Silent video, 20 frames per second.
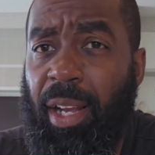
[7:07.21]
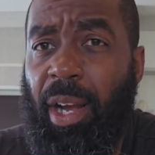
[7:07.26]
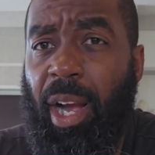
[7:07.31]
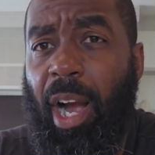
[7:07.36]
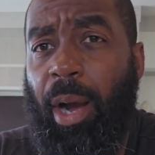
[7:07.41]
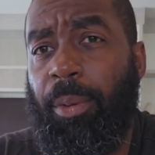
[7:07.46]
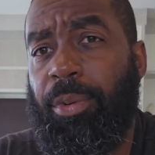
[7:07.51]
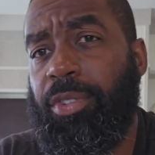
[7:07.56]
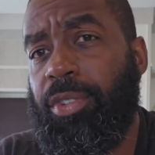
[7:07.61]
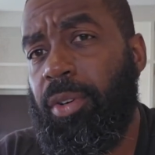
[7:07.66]
I
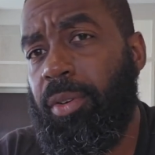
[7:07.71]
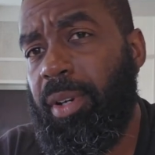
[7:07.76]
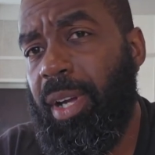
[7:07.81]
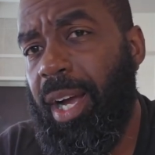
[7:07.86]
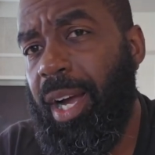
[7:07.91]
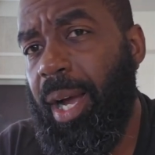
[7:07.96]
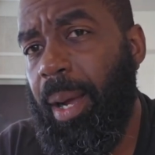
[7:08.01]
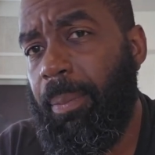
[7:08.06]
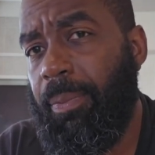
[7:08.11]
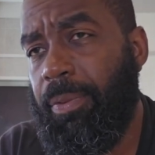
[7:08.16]
was going to
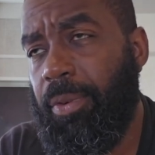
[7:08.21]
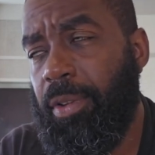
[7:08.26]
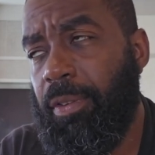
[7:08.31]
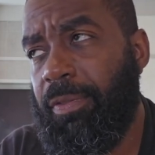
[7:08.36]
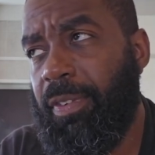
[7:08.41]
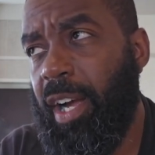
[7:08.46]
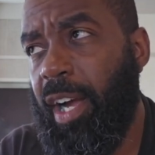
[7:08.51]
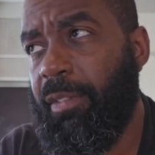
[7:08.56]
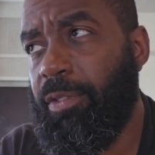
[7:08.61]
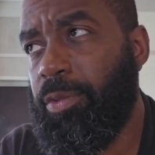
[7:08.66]
opt for the
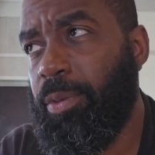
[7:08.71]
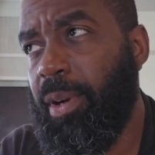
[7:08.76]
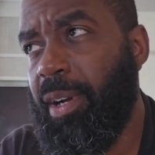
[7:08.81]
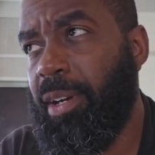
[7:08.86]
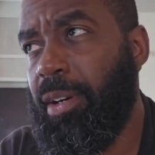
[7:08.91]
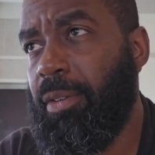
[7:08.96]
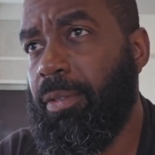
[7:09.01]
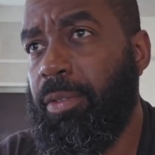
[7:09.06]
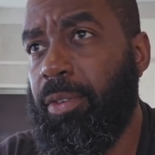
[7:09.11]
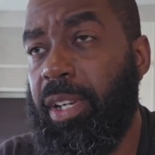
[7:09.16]

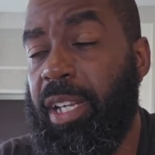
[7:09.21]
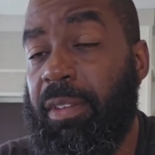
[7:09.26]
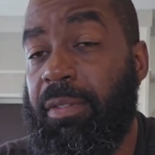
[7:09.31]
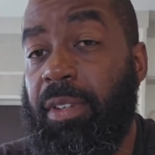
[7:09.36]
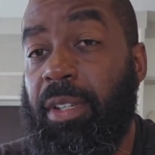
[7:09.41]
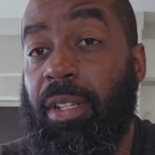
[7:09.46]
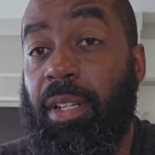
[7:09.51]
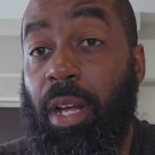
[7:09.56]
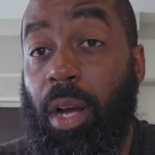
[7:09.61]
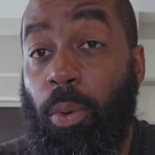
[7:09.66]
512 or
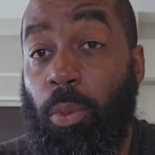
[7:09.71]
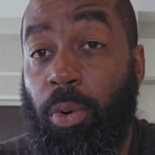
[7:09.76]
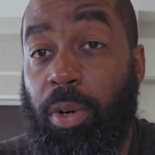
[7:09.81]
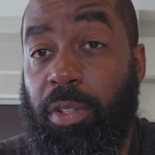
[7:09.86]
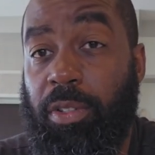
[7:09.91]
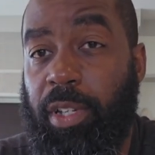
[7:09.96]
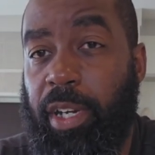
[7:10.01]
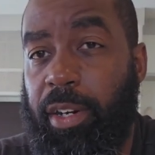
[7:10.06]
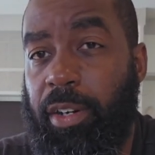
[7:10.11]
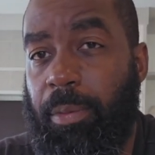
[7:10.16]
even a one
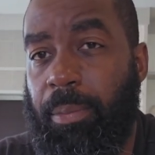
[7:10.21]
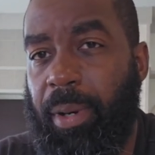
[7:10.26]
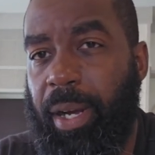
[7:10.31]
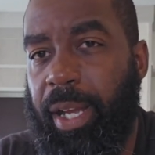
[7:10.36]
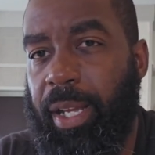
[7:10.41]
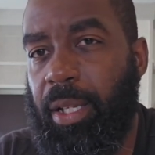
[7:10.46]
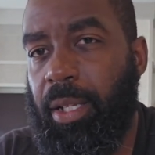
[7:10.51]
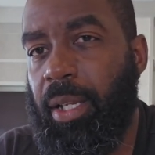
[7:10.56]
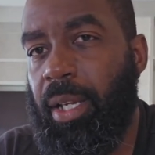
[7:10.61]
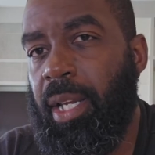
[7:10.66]

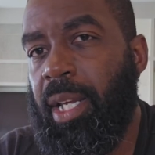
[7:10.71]
terabyte,